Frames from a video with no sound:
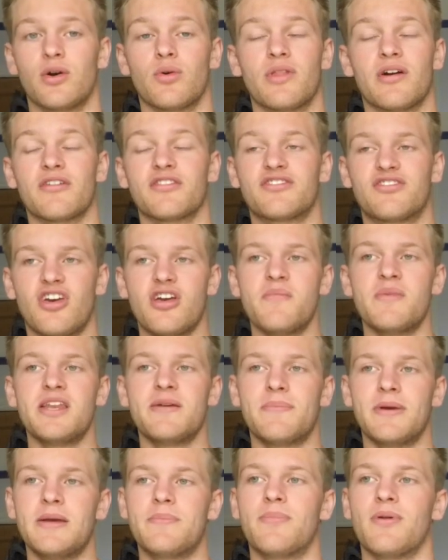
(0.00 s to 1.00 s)
There are so many
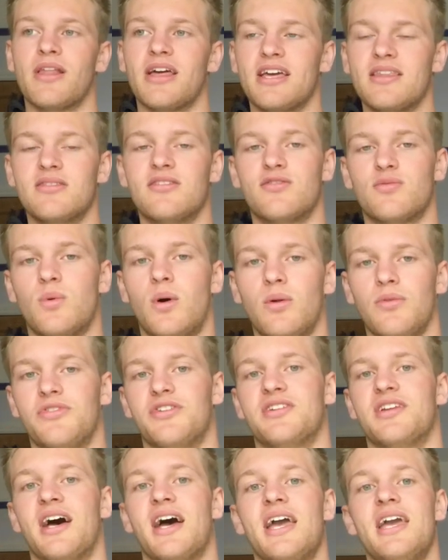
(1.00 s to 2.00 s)
people in this world
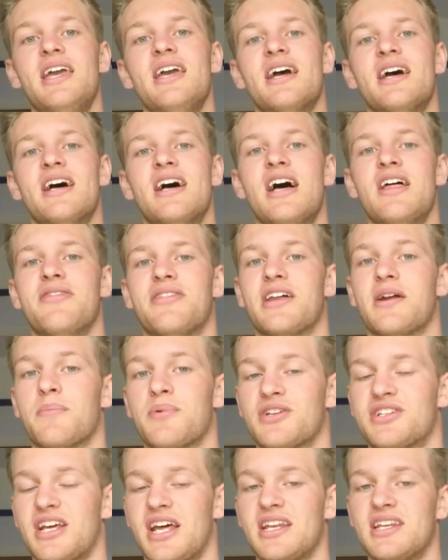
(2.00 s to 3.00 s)
today that are
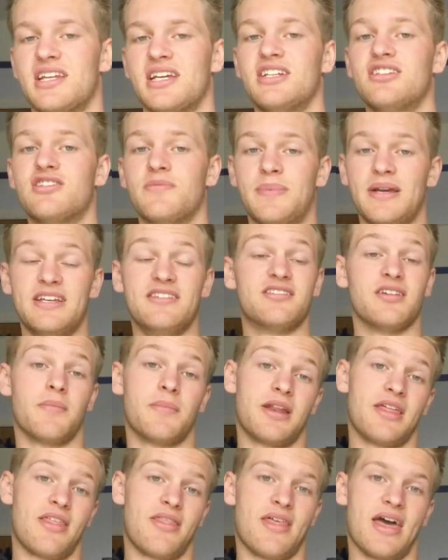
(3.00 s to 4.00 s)
pretending to be
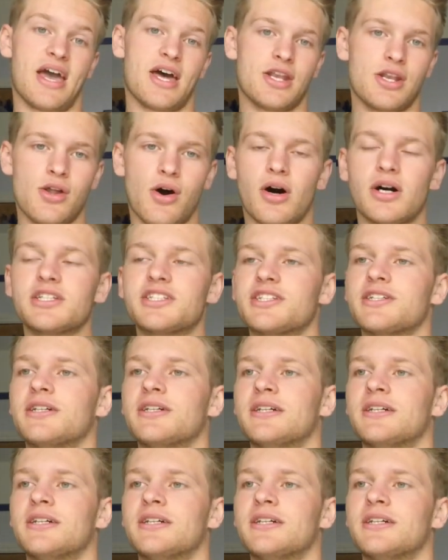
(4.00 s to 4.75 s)
somebody that they are not.